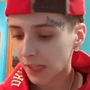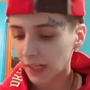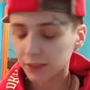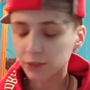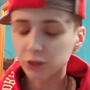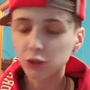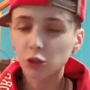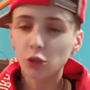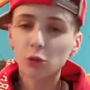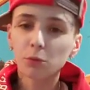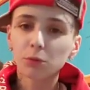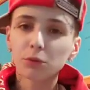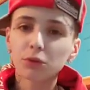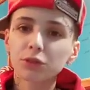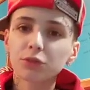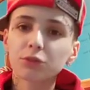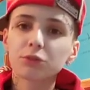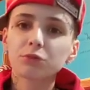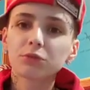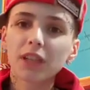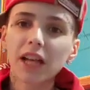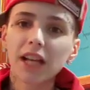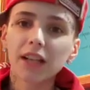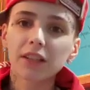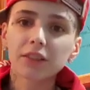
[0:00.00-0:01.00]
October
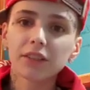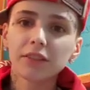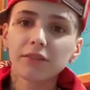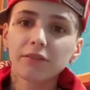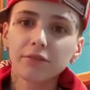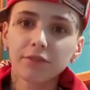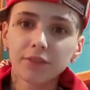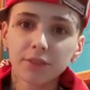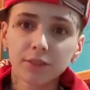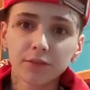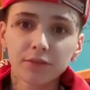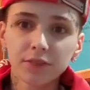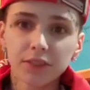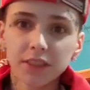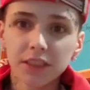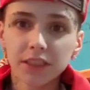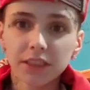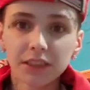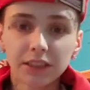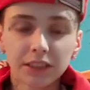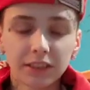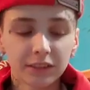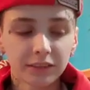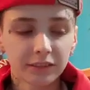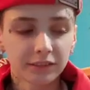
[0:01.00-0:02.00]

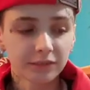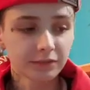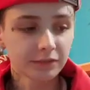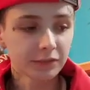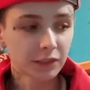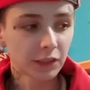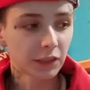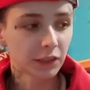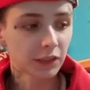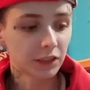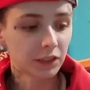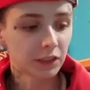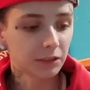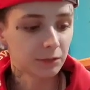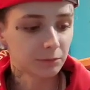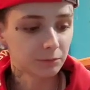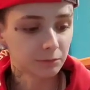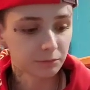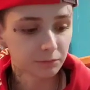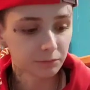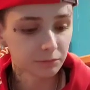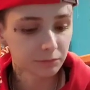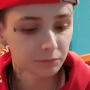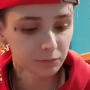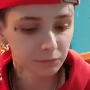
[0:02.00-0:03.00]
2015
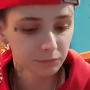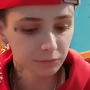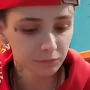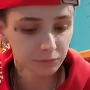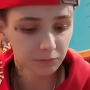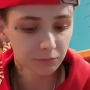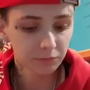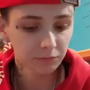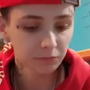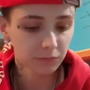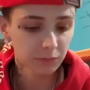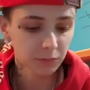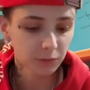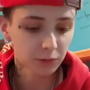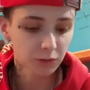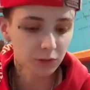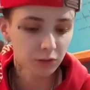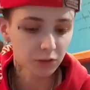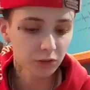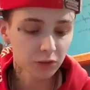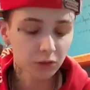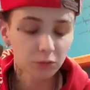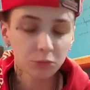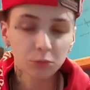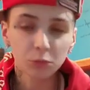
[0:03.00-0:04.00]
um,
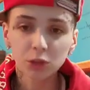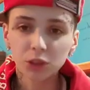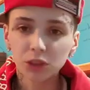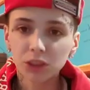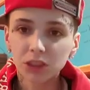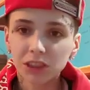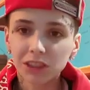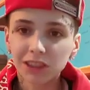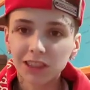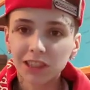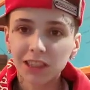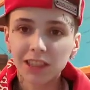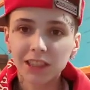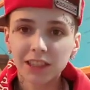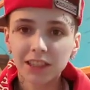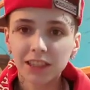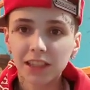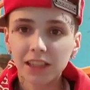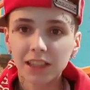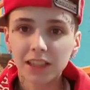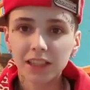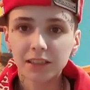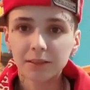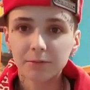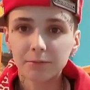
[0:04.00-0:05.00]
was the day
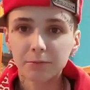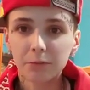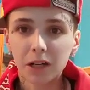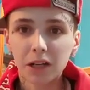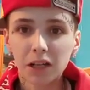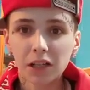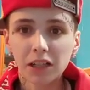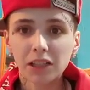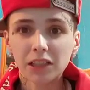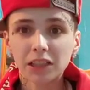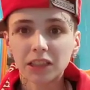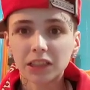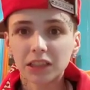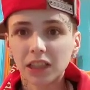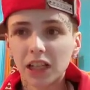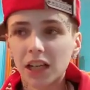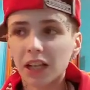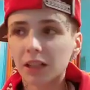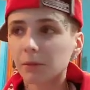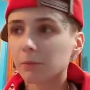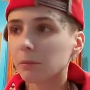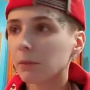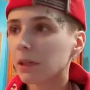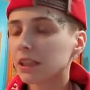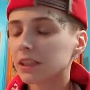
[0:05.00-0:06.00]
that my a
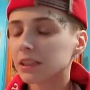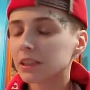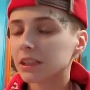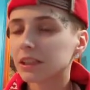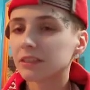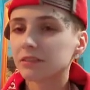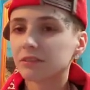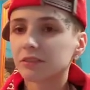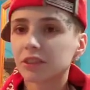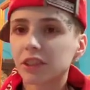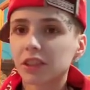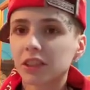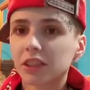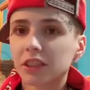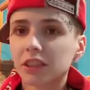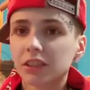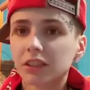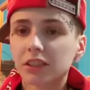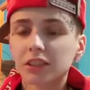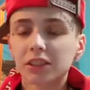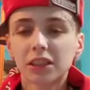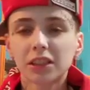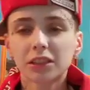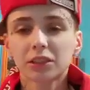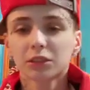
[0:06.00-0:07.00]
lot of my life
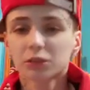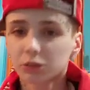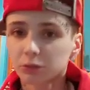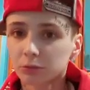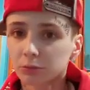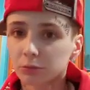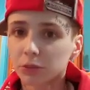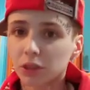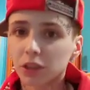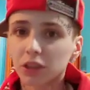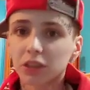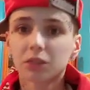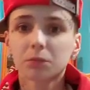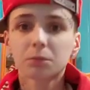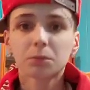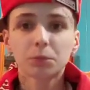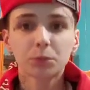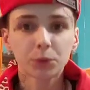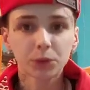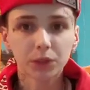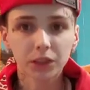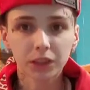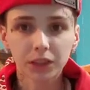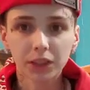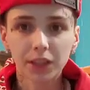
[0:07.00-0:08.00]
changed. Not too much,
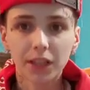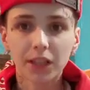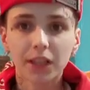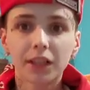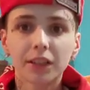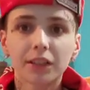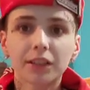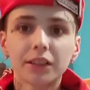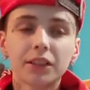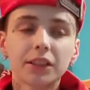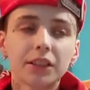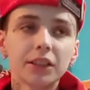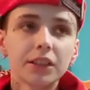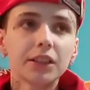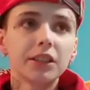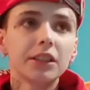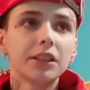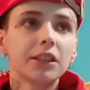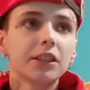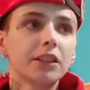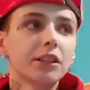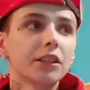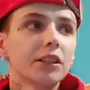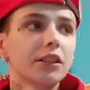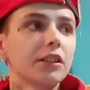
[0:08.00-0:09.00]
but a lot.
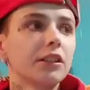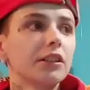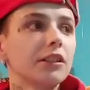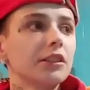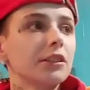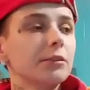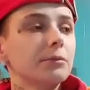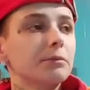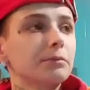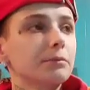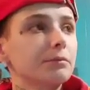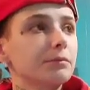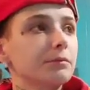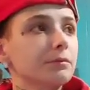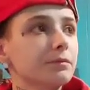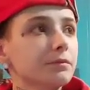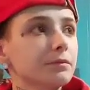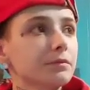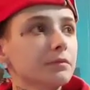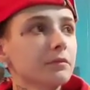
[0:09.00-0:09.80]
Um,